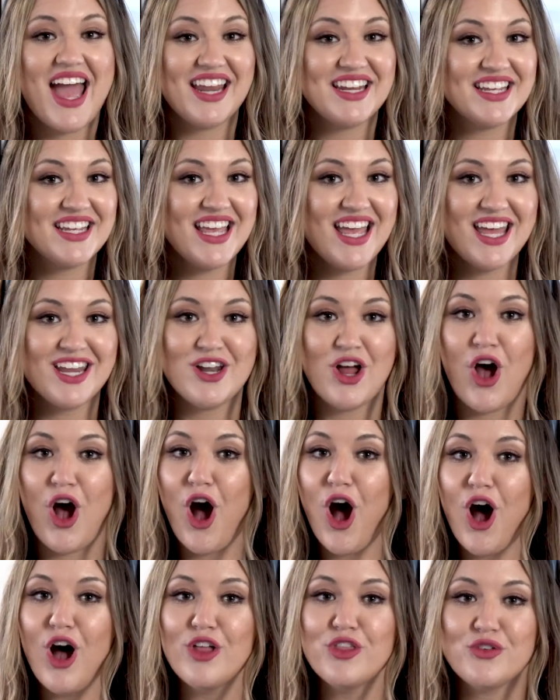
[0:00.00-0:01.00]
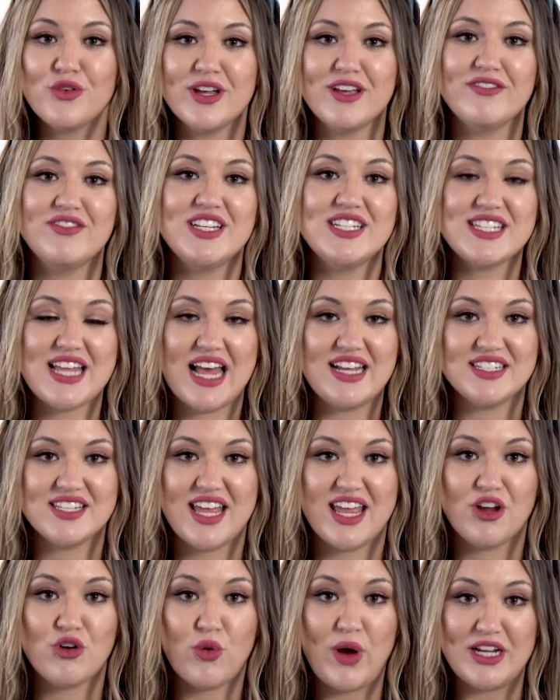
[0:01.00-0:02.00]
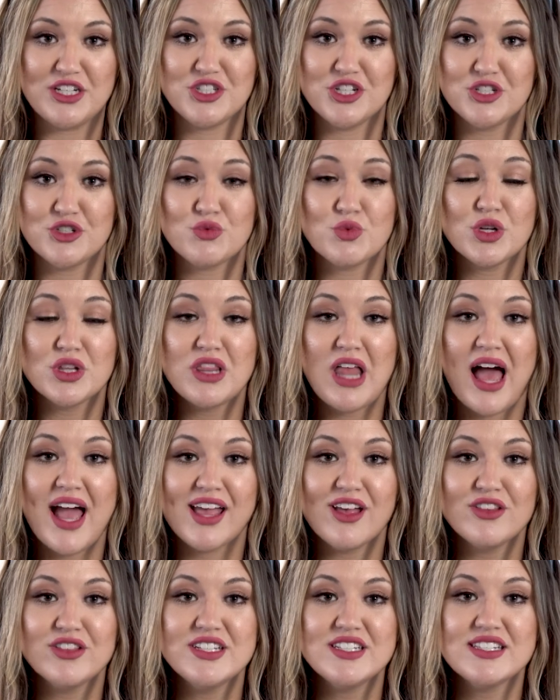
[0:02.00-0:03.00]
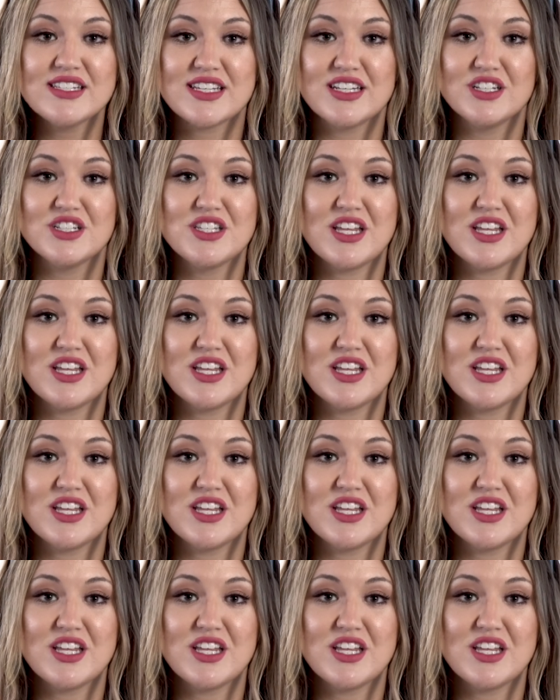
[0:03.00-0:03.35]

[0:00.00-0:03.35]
And again, all 3 of these essay questions rely on the skills